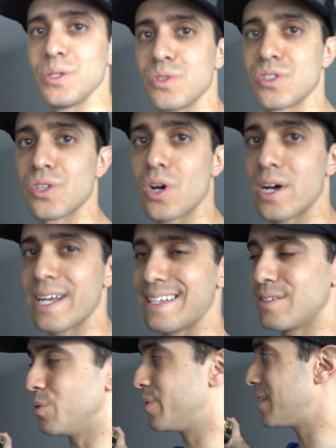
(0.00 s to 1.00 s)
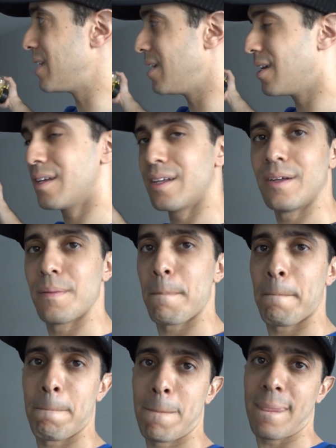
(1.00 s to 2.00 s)
you saw, as you see.
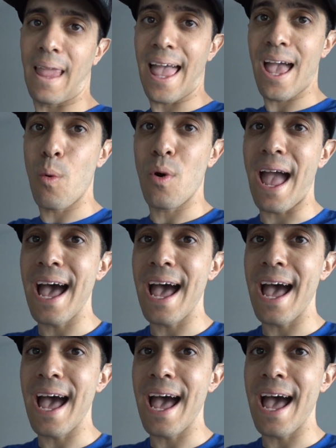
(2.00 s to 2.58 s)
And we're